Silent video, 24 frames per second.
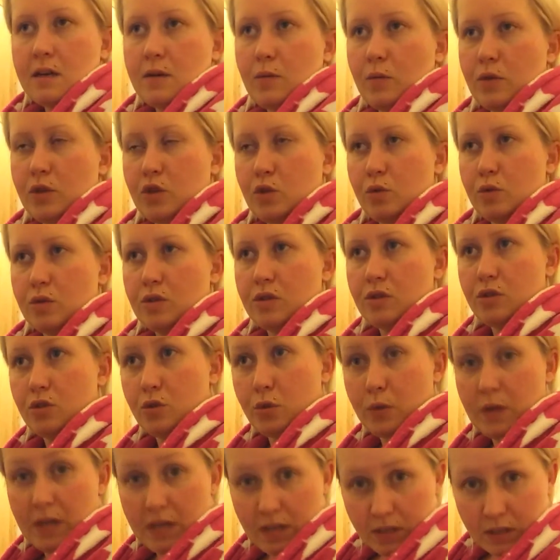which was
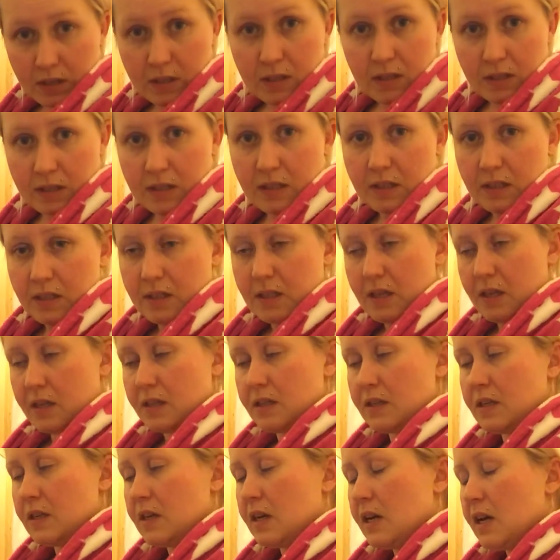2 days, as I said.